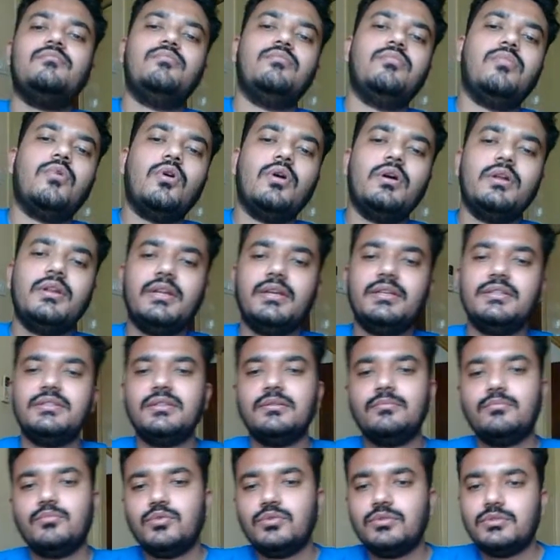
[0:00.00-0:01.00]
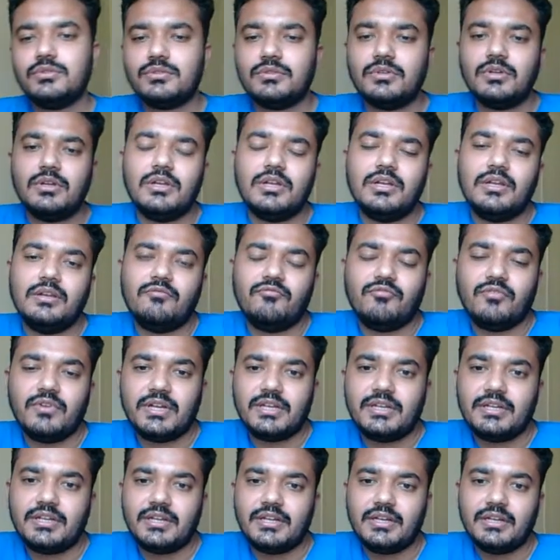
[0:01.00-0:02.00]
pawn, I suppose. If I
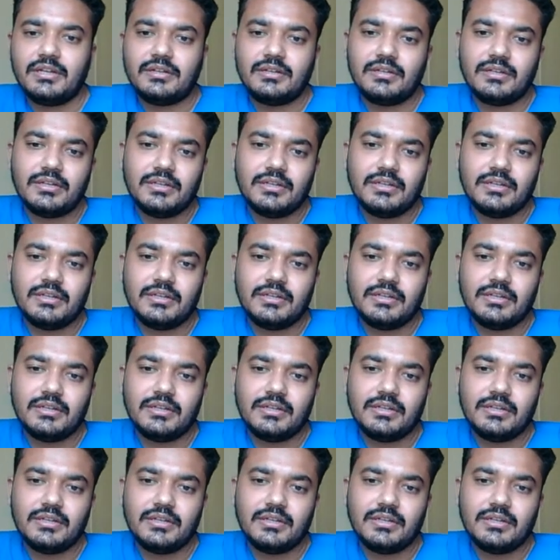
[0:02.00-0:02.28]
take